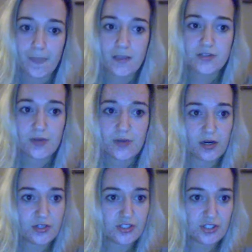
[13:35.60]
so
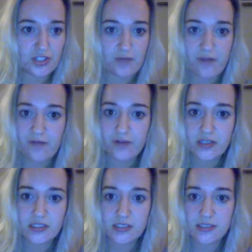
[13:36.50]
here are just some
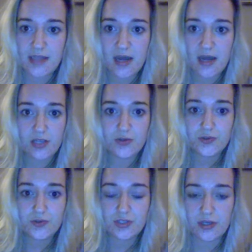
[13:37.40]
references that
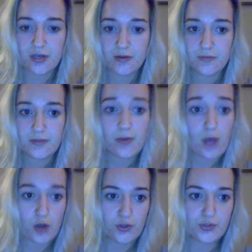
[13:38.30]
that
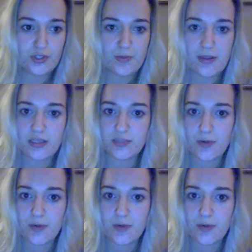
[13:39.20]
we all use to make this